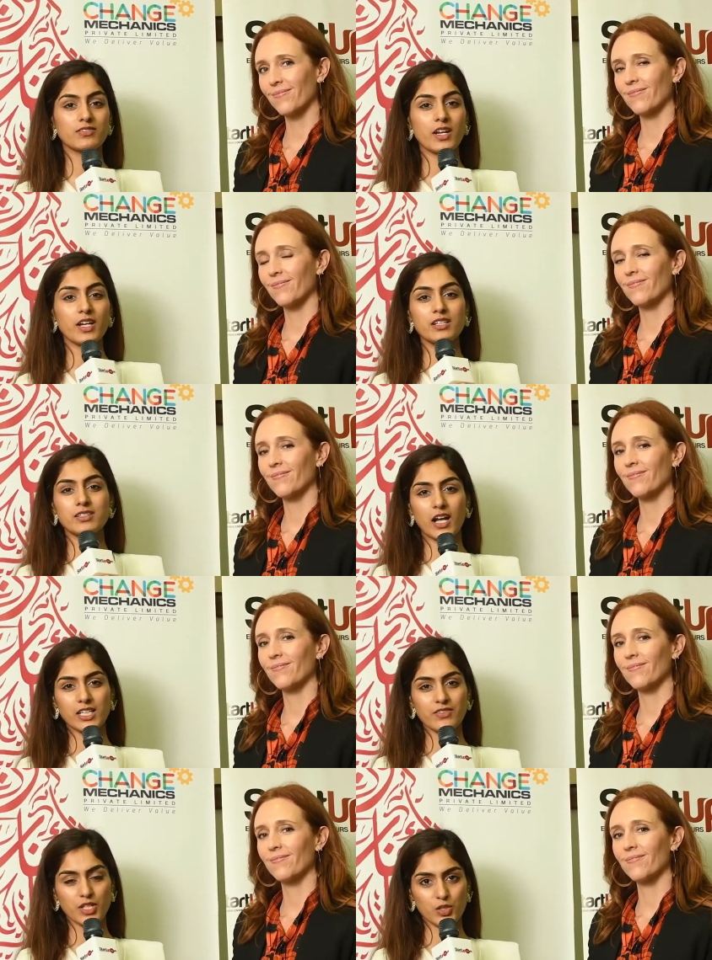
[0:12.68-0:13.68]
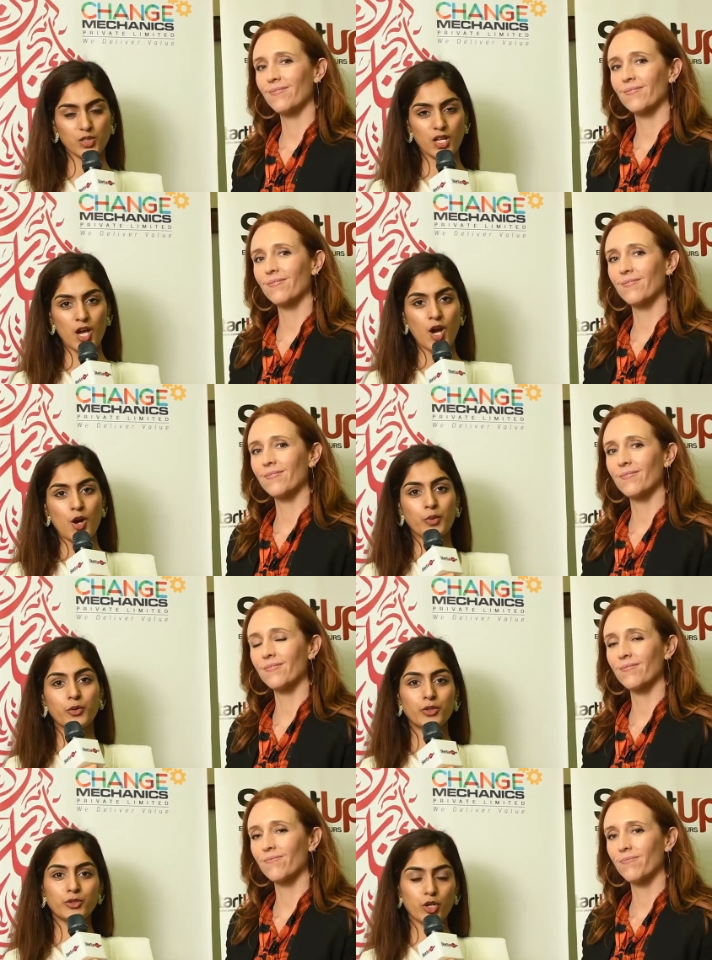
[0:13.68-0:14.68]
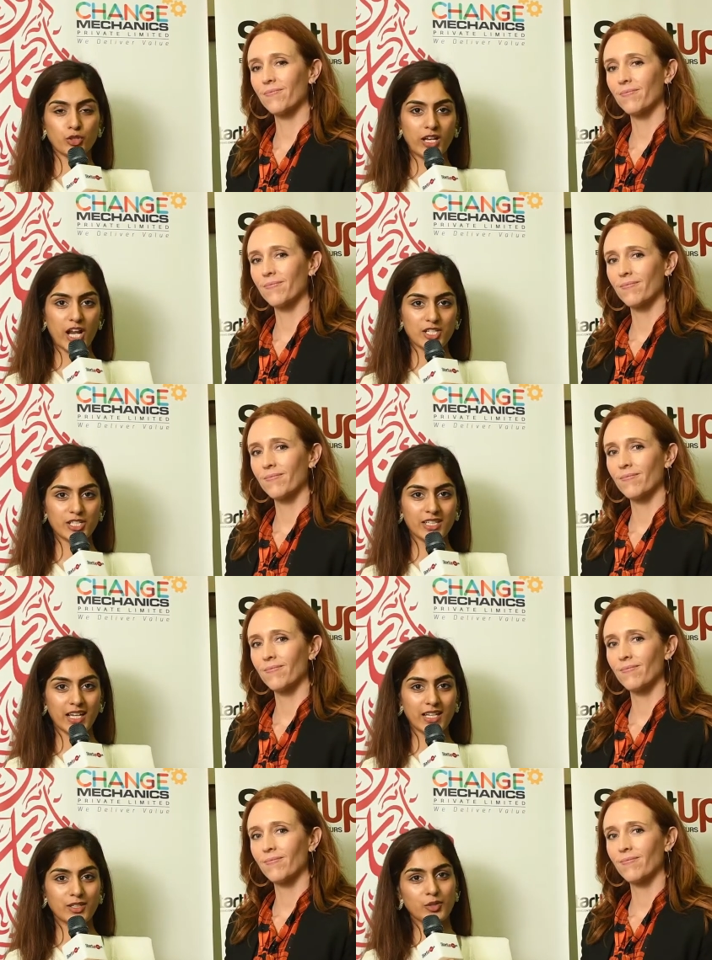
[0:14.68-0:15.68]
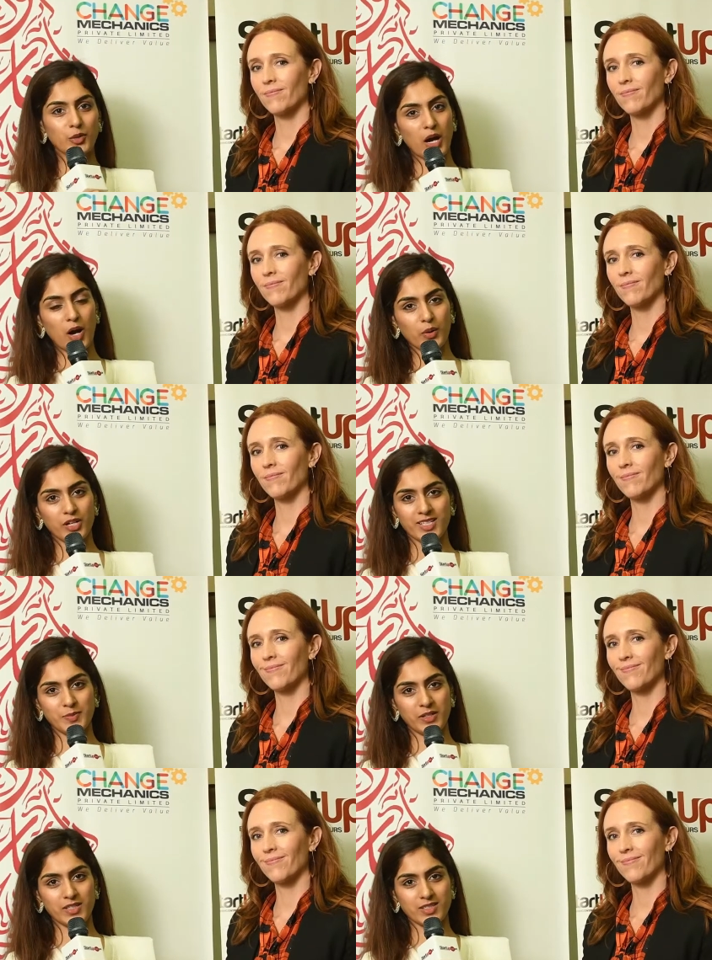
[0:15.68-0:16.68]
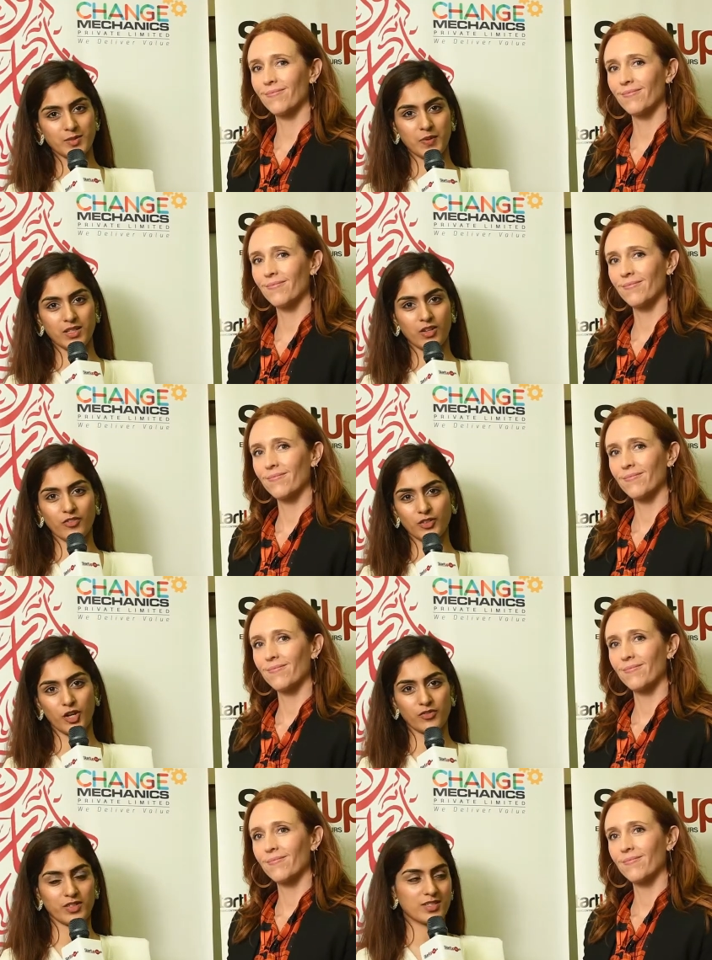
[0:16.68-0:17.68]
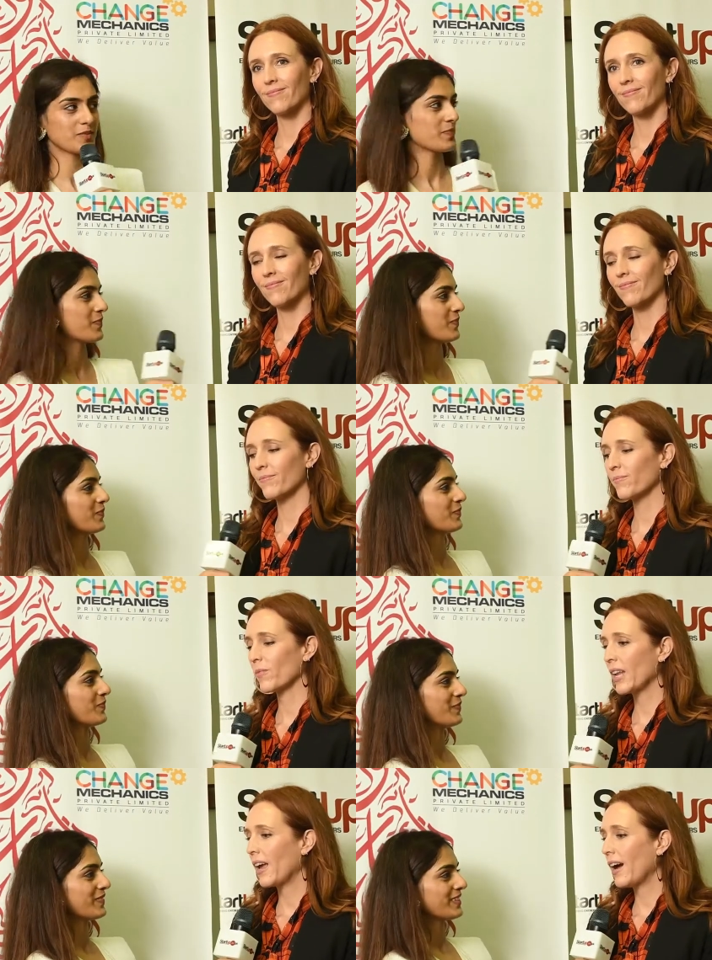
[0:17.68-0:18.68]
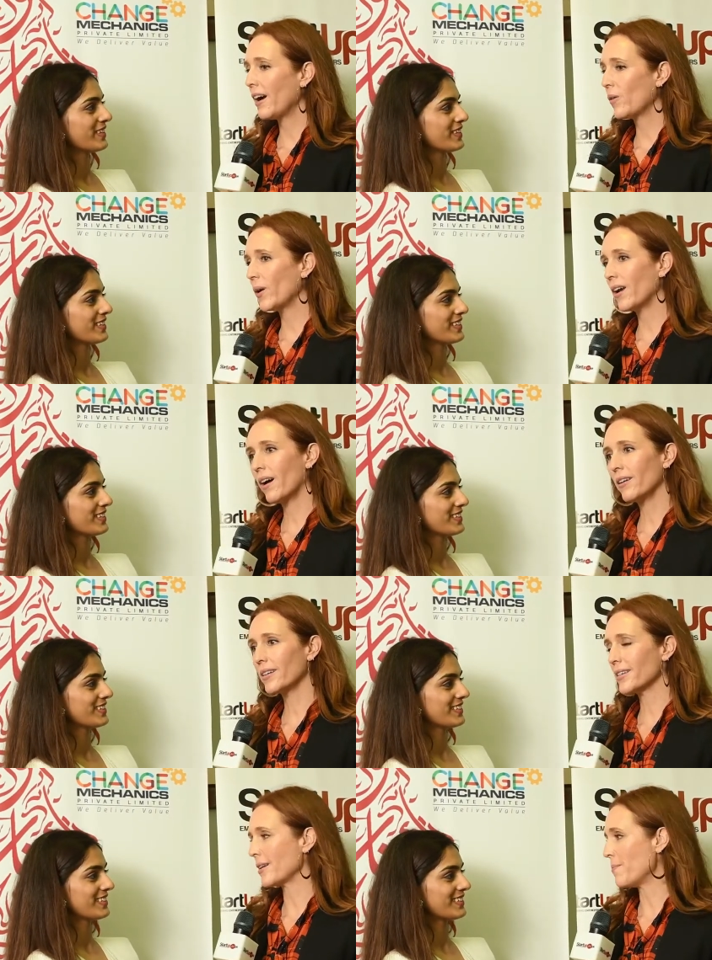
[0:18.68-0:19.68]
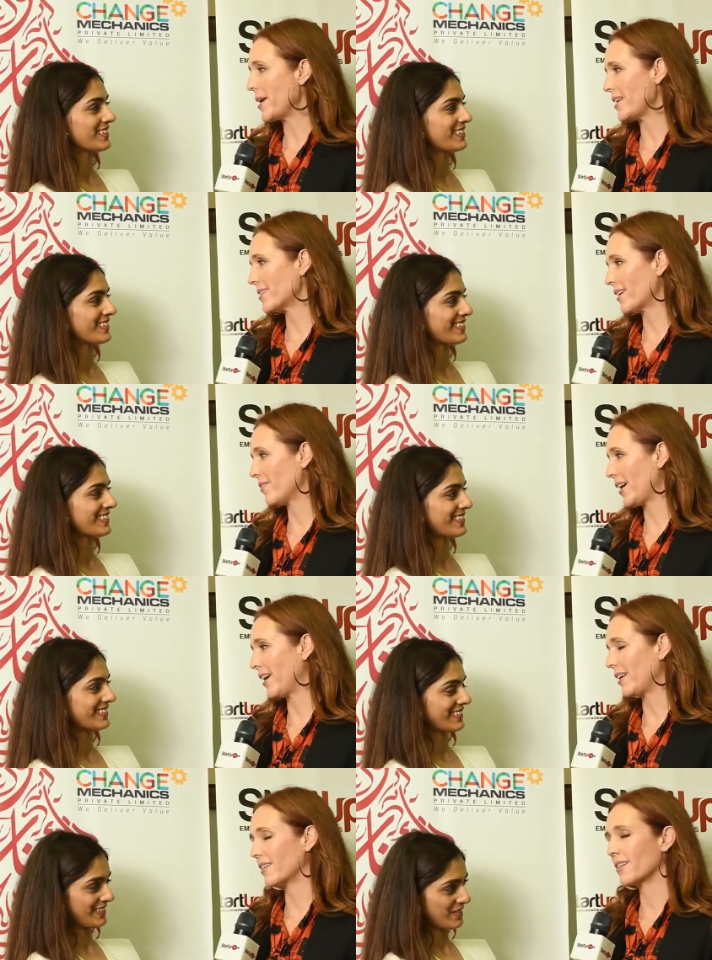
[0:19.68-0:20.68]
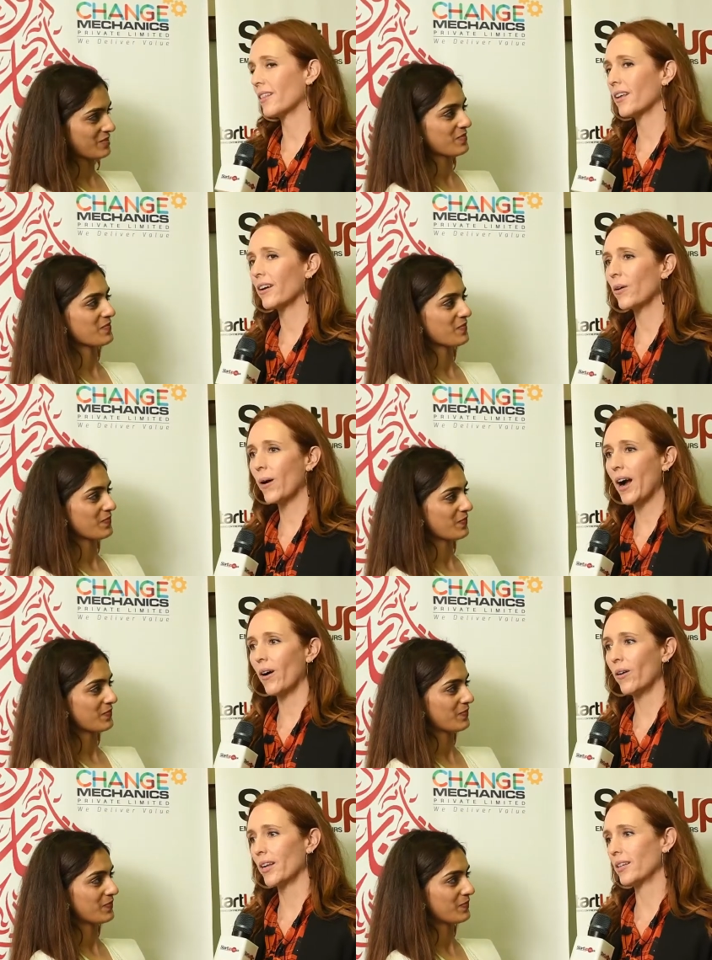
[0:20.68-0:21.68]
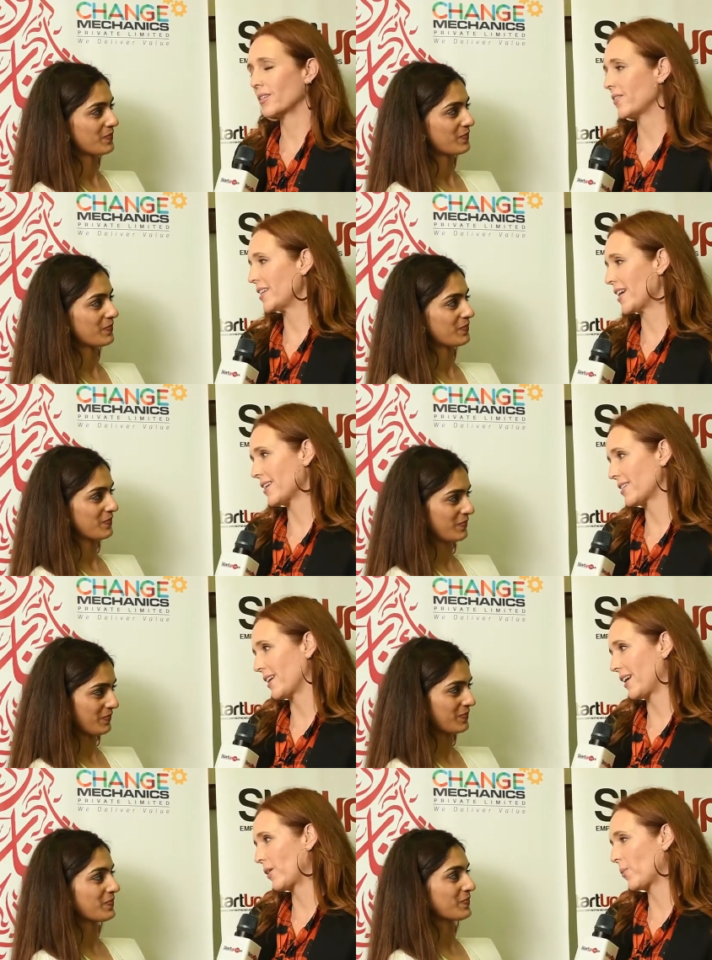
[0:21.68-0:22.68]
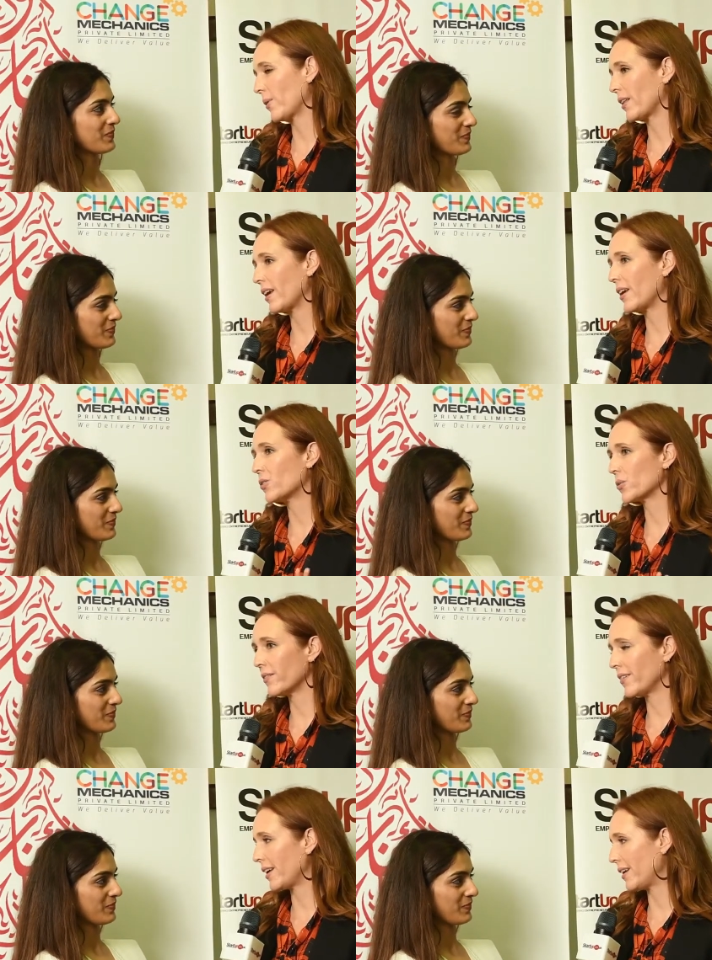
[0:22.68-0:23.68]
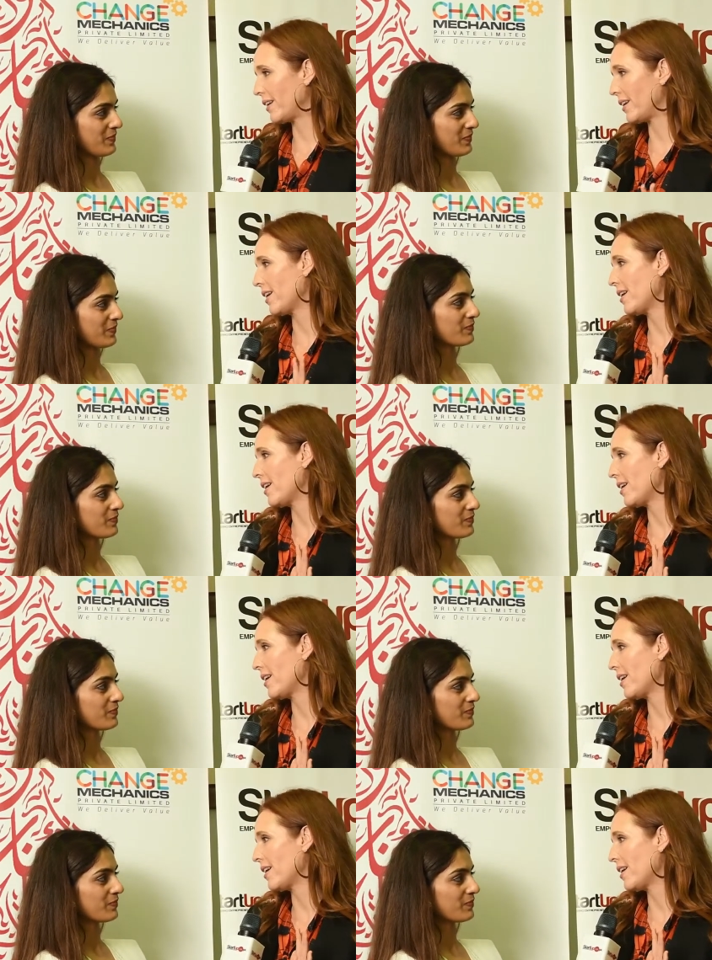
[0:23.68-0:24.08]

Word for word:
Speaker 1: very interactive session. We're going to talk to Lashley and know how her experience has been of the conference.
Speaker 2: Uh, WeCon is an amazing event. The crowd is fantastic, really driven,